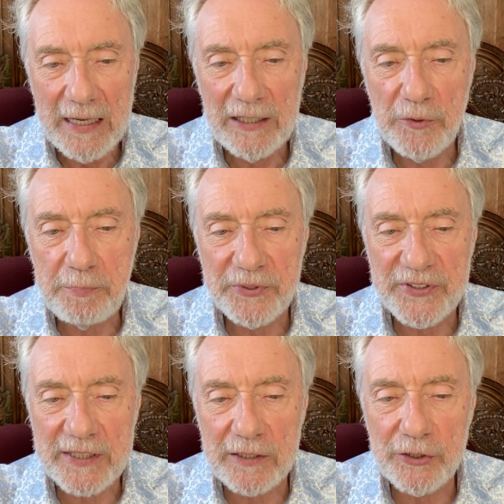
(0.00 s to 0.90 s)
In a
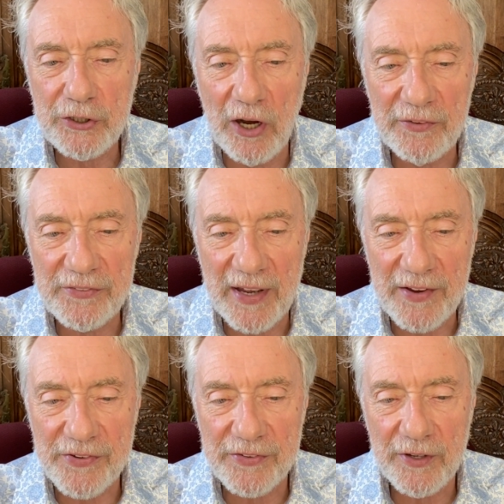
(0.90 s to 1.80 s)
particular
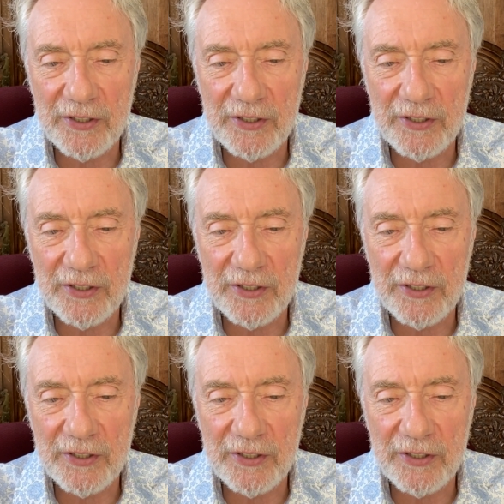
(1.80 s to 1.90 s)
context,